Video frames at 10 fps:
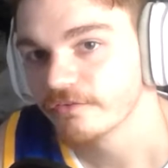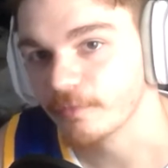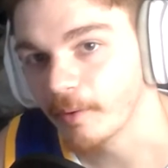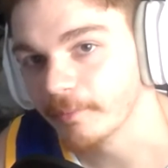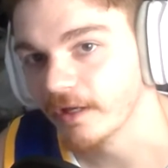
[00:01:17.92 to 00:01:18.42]

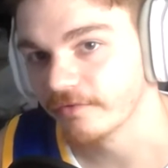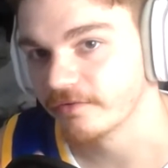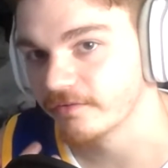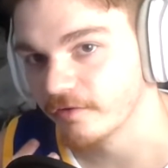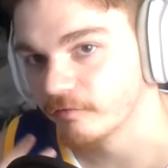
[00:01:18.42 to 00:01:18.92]
you're probably
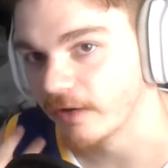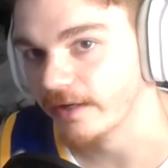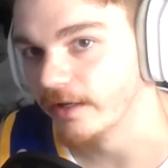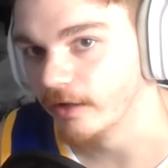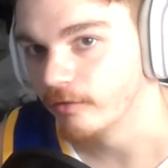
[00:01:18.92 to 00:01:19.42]
asking yourself right
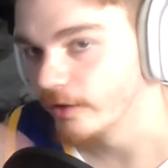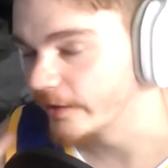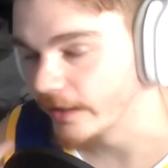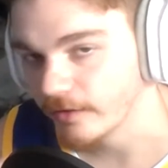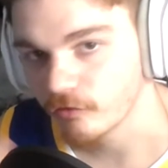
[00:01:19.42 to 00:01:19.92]
now,
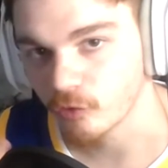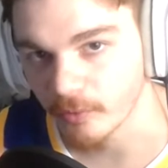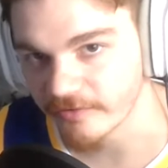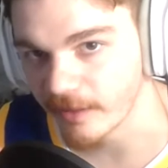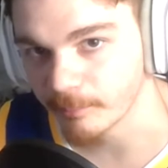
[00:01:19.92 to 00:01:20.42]
okay, so
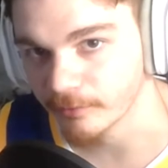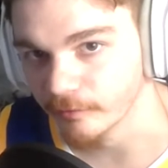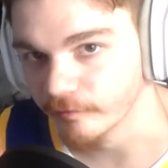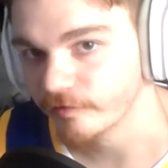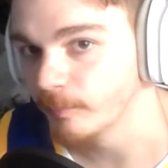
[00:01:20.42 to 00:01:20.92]
what does that
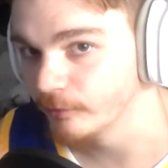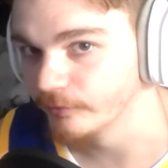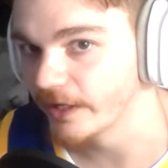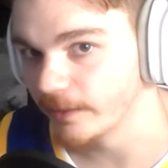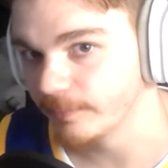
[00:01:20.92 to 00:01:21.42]
prove? The Blue
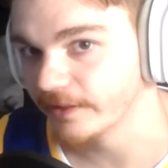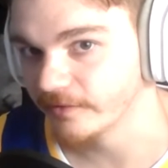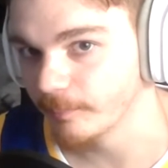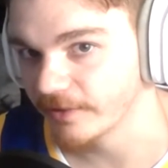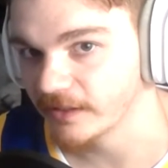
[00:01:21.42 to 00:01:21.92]
Yeti picked
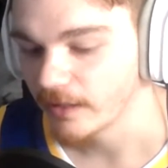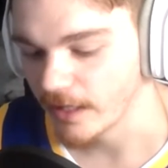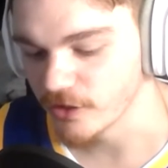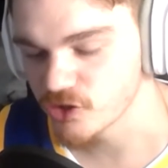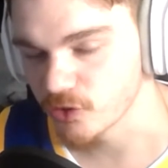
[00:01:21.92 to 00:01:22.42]
up the clap
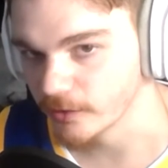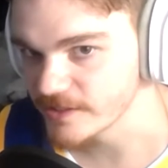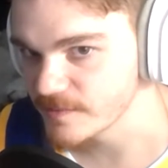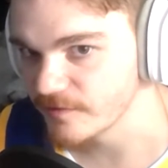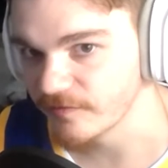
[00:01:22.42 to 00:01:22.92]
and the Shure
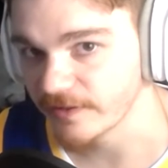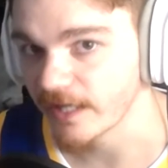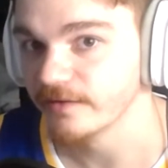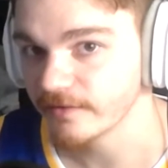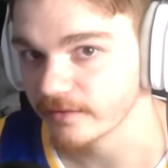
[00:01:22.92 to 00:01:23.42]

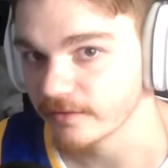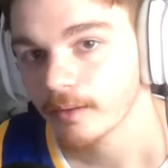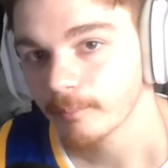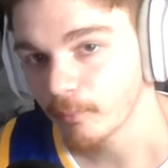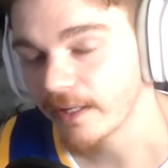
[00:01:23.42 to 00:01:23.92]
SM58 didn't.
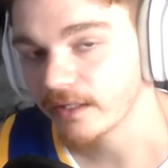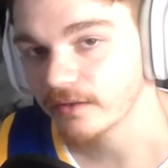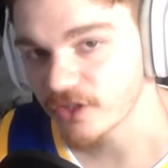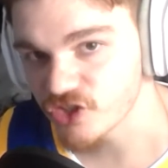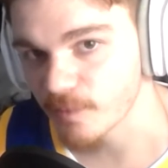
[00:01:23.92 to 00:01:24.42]
But wait,
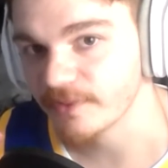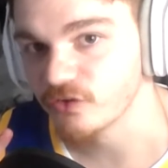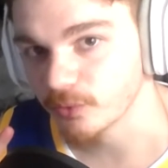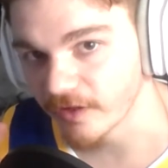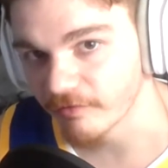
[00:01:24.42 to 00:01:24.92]
let's jump
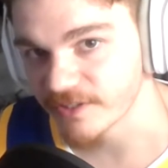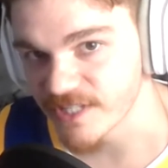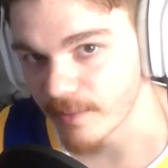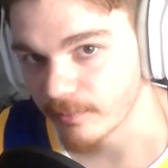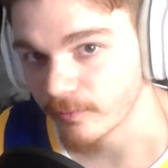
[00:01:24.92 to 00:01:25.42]
into another
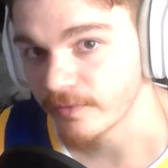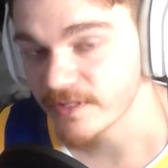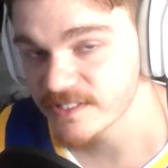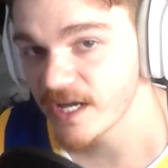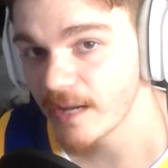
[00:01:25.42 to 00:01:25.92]
example.
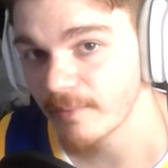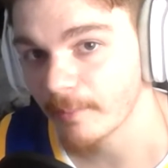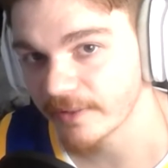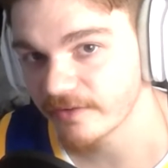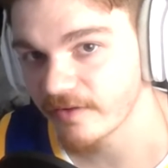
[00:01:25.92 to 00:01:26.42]
This time,
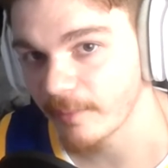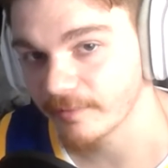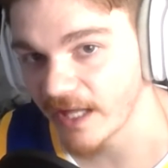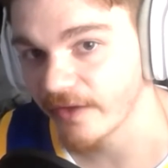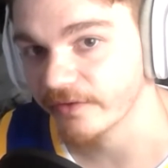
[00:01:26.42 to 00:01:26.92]
I'm going to type
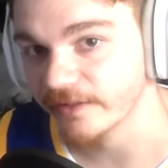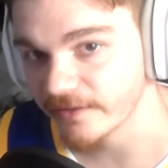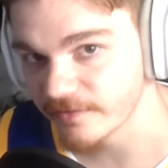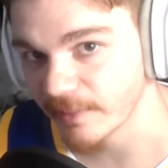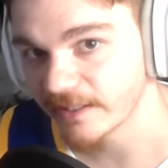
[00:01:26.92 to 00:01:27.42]
loudly
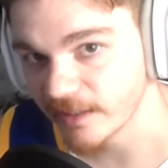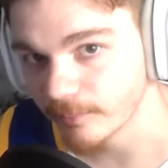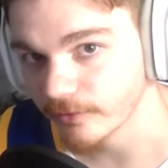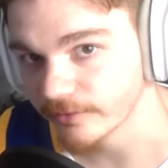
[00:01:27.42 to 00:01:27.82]
into my keyboard.